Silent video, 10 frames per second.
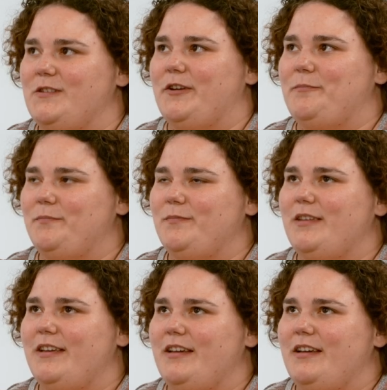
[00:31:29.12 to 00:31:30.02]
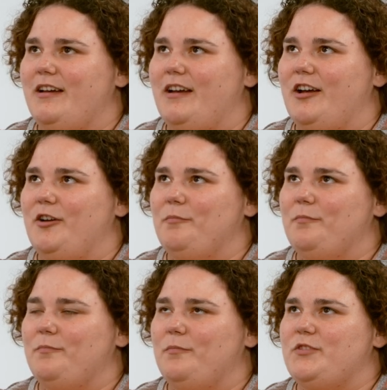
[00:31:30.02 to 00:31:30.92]
Yeah.
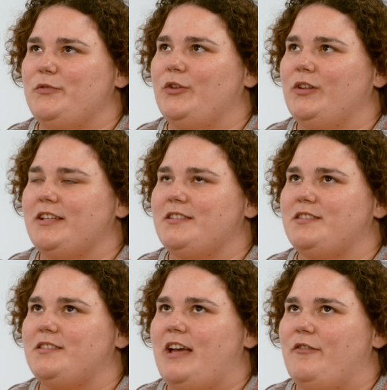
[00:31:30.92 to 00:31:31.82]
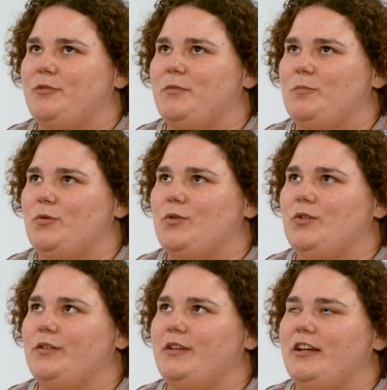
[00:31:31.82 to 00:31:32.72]
Do you feel like having
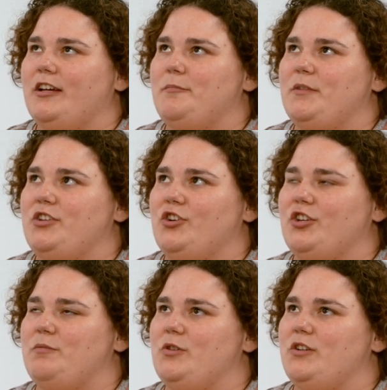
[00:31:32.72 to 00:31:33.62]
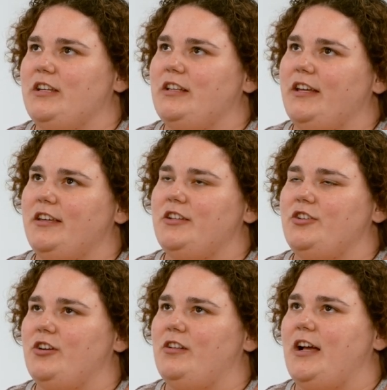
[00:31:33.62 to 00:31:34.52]
people in your community, like in
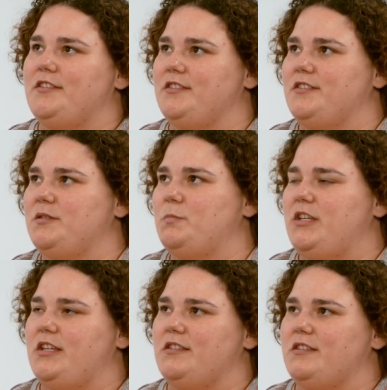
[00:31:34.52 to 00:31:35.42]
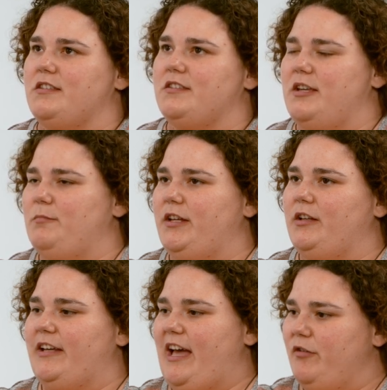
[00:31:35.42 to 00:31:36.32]
your classes, speaking the same
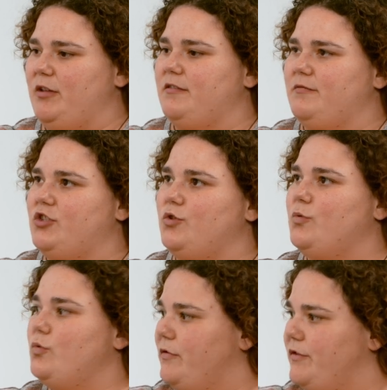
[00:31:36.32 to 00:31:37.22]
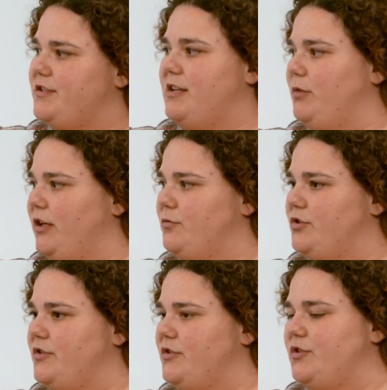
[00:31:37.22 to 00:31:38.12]
language, like having two of the same
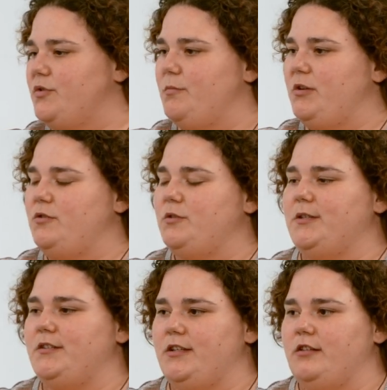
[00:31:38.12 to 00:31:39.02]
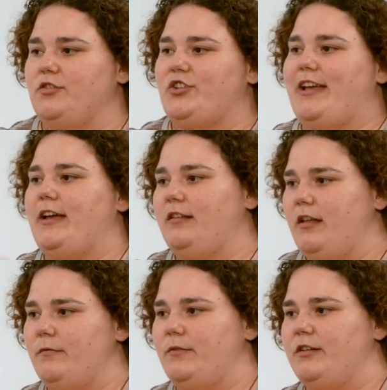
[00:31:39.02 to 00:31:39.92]
languages, so somebody who speaks English and
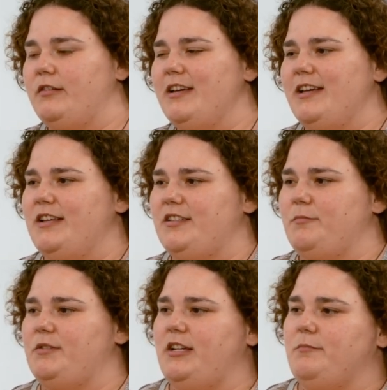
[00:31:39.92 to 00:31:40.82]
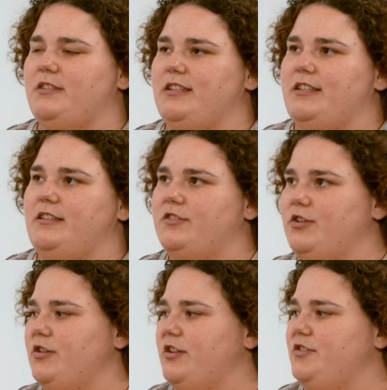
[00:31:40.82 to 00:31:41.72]
Latvian is sometimes
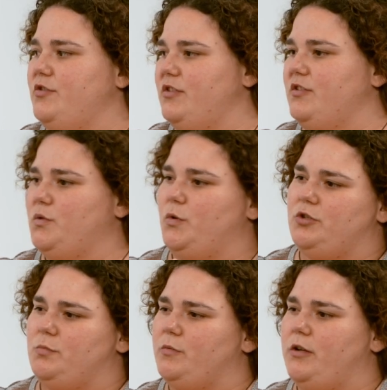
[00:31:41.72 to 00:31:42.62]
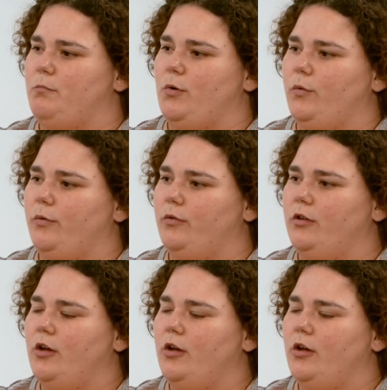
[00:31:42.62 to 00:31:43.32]
easier because you can switch between both?